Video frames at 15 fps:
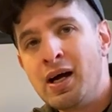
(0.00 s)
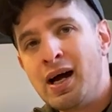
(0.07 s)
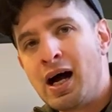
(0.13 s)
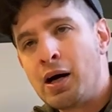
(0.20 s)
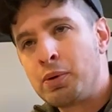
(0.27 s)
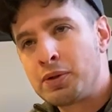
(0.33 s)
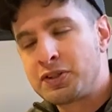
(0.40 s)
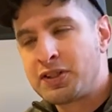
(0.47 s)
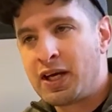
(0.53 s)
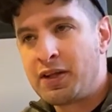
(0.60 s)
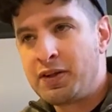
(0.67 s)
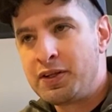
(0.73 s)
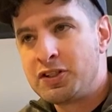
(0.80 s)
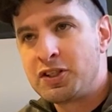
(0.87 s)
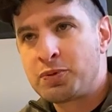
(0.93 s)
I will say
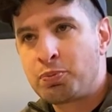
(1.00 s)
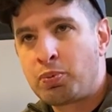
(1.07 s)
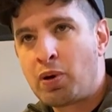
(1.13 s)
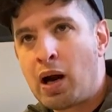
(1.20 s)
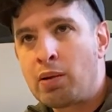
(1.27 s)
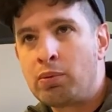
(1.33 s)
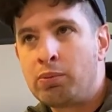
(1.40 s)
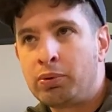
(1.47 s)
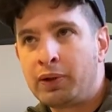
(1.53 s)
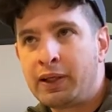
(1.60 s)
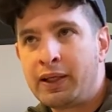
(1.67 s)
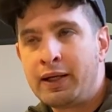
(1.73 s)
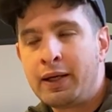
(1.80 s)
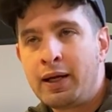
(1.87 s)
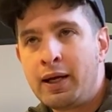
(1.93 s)
this is
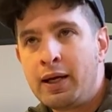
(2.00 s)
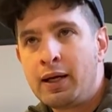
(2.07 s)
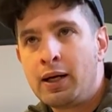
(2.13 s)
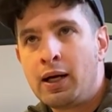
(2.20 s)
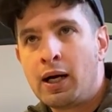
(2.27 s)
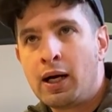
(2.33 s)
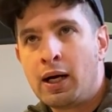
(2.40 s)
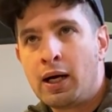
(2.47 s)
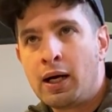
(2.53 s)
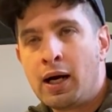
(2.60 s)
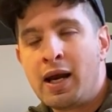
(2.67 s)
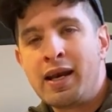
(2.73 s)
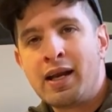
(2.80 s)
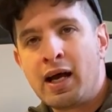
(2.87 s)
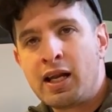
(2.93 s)
probably a
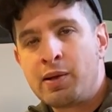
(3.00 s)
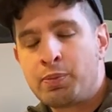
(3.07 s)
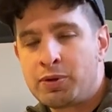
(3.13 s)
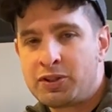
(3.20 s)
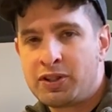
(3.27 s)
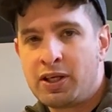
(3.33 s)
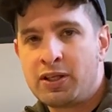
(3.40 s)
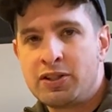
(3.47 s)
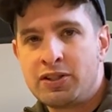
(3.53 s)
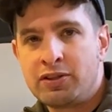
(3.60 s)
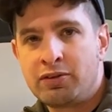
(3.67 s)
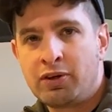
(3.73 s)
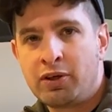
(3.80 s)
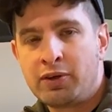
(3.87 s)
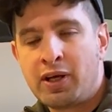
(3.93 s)
90%
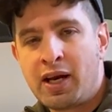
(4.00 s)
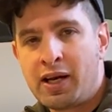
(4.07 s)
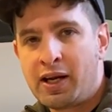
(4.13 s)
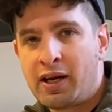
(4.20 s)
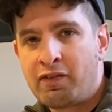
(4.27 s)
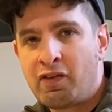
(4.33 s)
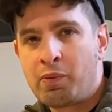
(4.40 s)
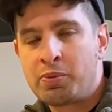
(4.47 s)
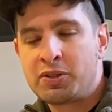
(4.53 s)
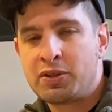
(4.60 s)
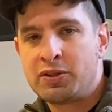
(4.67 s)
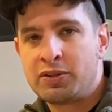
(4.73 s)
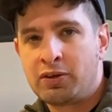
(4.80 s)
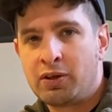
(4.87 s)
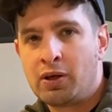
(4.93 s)
zero, 95%
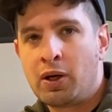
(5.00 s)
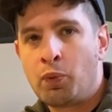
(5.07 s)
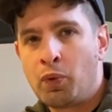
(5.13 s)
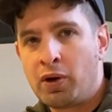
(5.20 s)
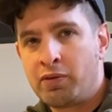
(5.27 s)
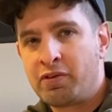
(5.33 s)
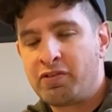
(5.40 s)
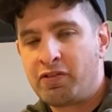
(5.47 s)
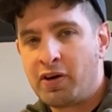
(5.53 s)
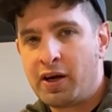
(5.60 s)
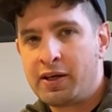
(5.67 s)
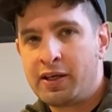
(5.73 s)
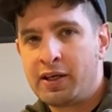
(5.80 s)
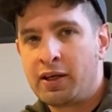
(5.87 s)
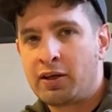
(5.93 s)
zero. I wanna refine
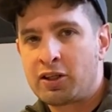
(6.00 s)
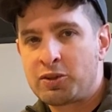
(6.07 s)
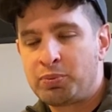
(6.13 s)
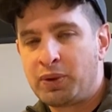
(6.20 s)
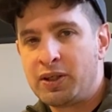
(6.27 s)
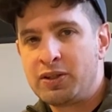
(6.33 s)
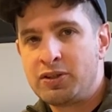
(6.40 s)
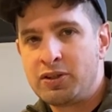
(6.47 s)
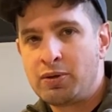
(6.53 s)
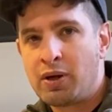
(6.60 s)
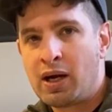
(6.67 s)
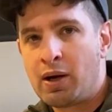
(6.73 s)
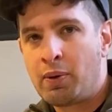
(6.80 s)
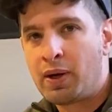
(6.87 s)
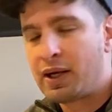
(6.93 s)
it, and I'll explain to you
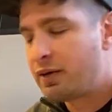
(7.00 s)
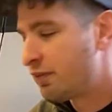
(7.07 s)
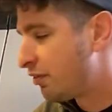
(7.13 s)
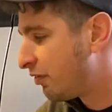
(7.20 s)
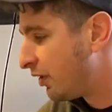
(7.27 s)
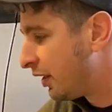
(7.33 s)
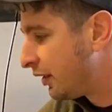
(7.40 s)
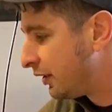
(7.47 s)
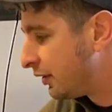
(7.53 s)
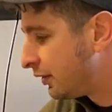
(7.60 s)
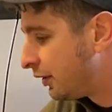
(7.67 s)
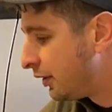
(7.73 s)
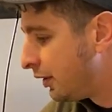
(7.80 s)
how I can refine it.